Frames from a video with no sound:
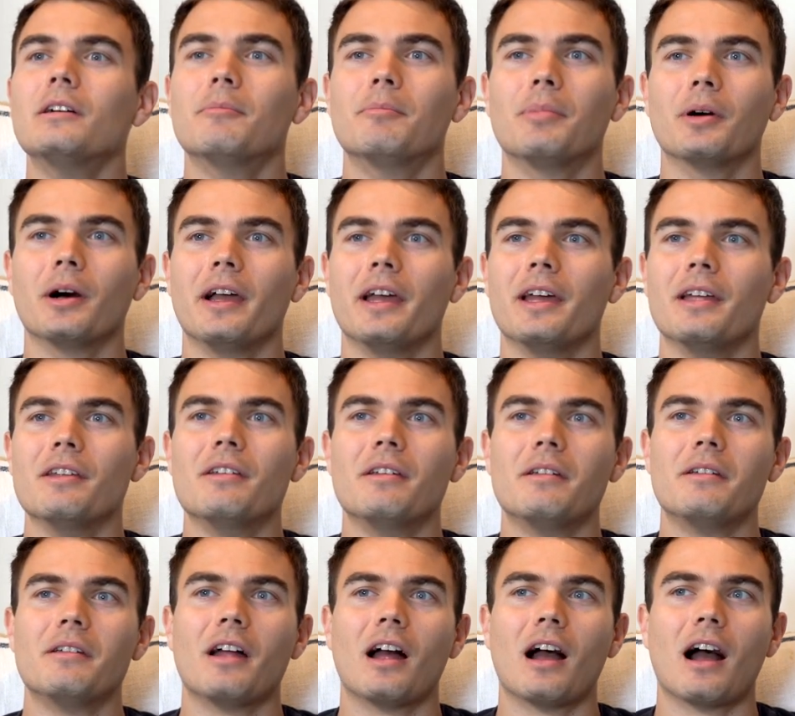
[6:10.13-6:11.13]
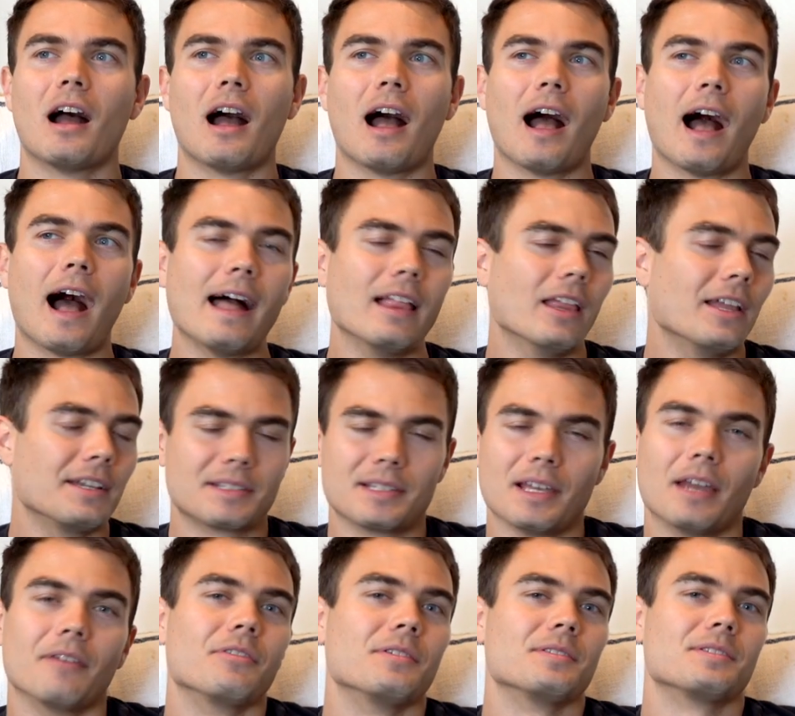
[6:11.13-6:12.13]
but I like
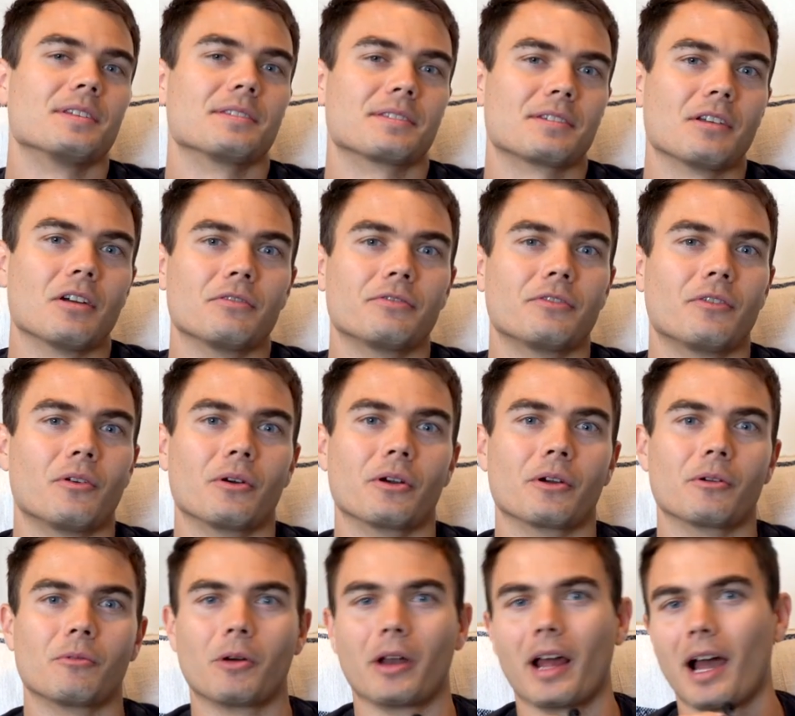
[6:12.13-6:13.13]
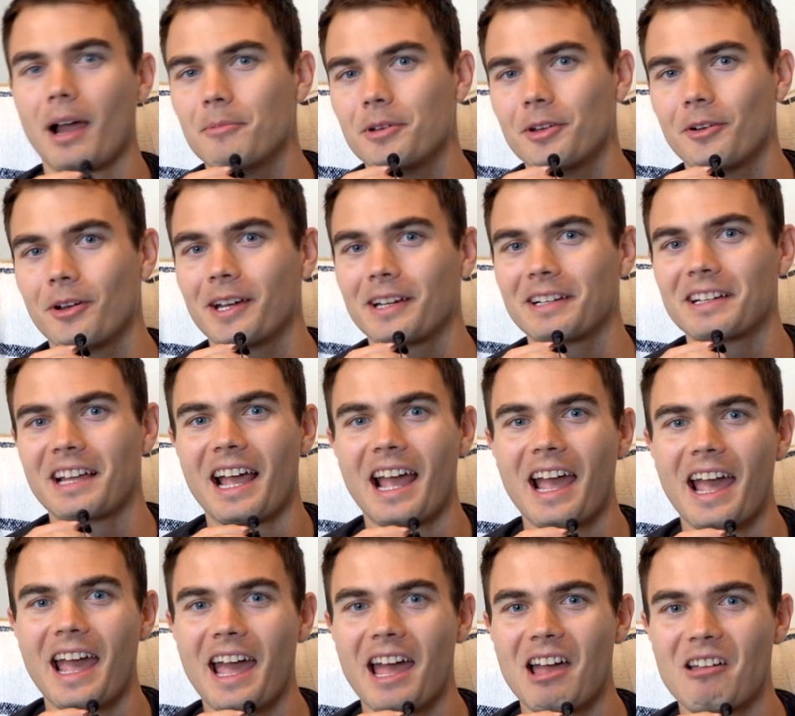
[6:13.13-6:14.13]
San Francisco for what I'm doing,
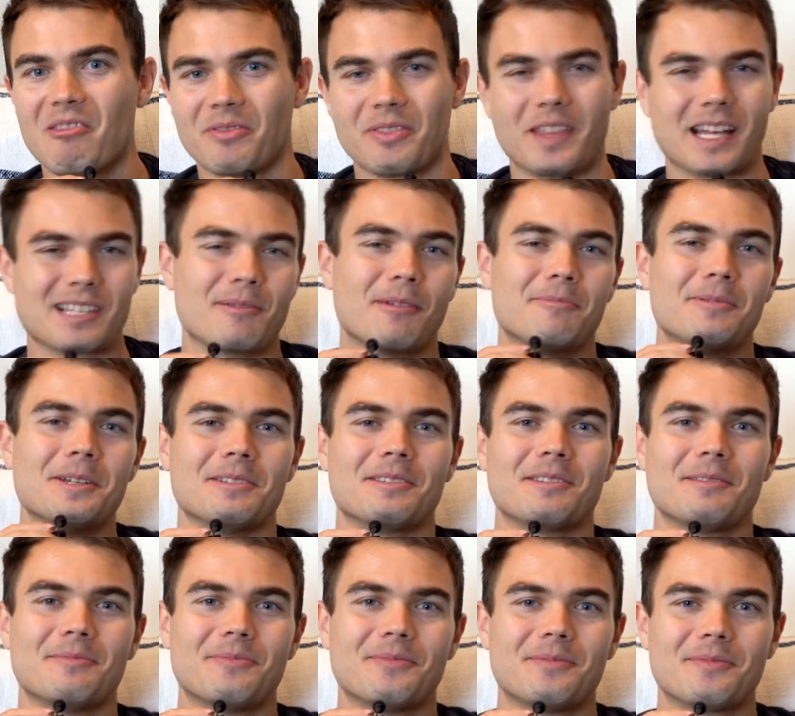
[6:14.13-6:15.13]
and that's my piece.